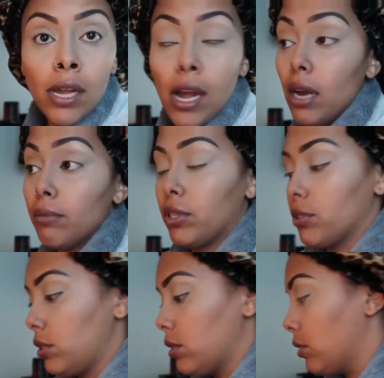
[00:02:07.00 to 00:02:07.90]
I'm literally
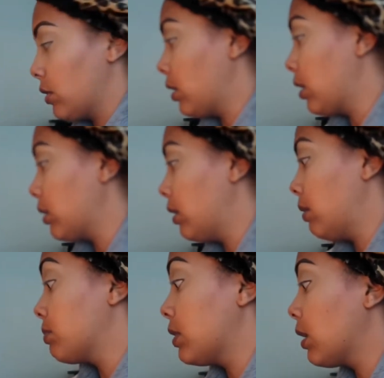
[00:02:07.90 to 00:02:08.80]
still on the clock now. I'm
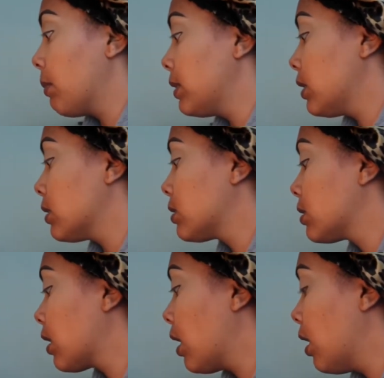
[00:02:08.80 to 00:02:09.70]
sitting on my desk
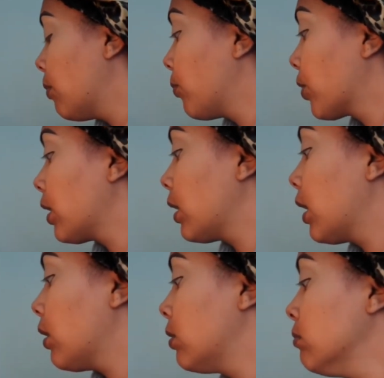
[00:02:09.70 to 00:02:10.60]
um, working
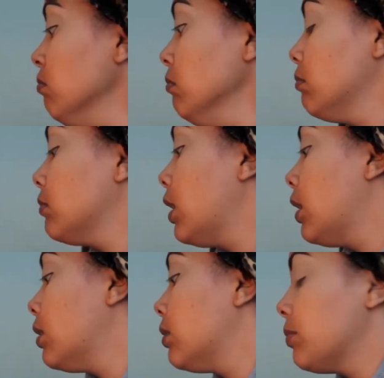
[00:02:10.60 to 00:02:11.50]
now.
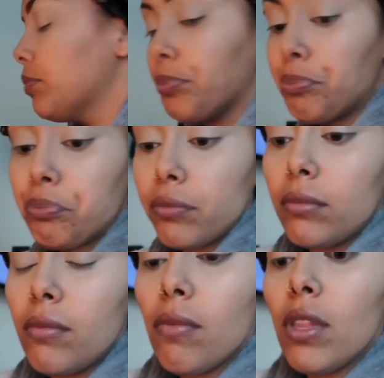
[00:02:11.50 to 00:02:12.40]
Um,
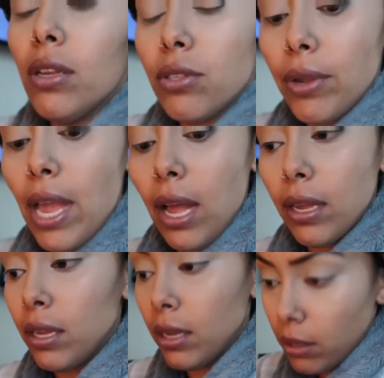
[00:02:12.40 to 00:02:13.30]
so yeah,
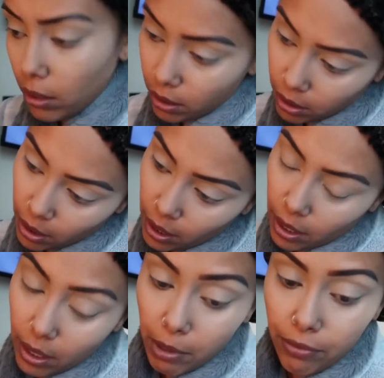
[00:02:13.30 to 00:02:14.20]

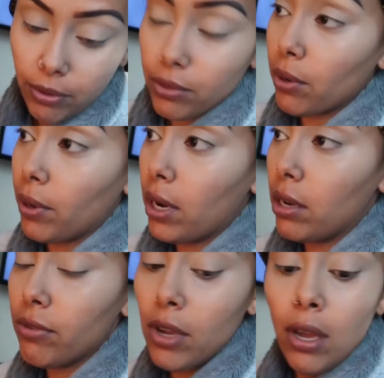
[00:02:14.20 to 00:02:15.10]
and my phone's going
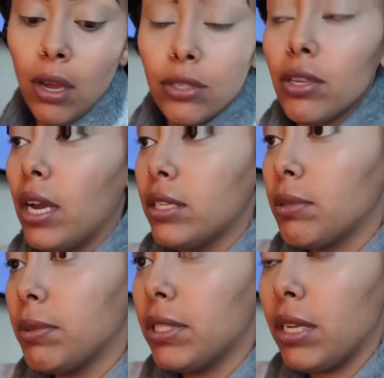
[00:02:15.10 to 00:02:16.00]
off. So yeah, I just
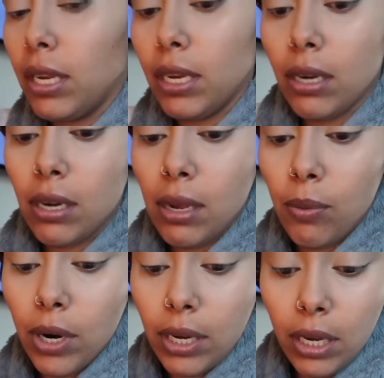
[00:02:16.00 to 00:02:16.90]
been sitting here
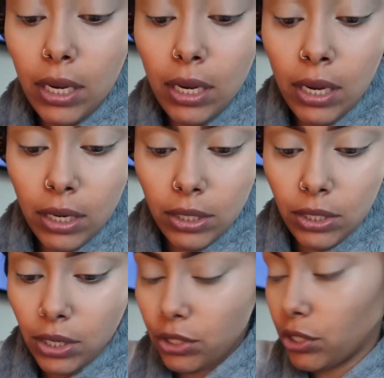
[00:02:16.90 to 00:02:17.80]
working. I just
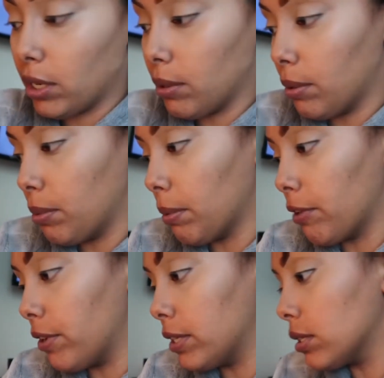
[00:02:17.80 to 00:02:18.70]
started trying to put my
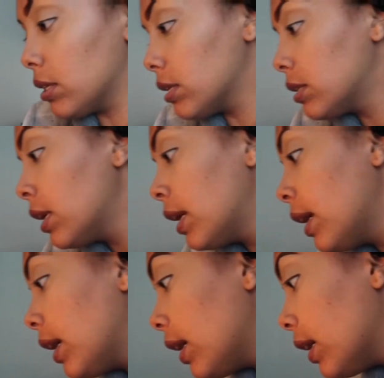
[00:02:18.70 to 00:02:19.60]
face on
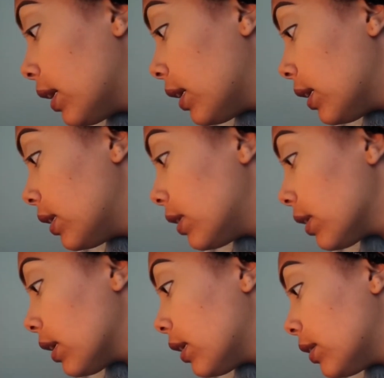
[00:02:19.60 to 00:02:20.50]
and,
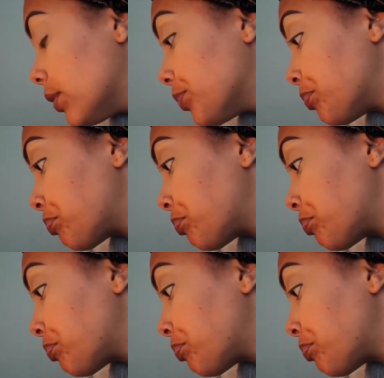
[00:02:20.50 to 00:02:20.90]
um,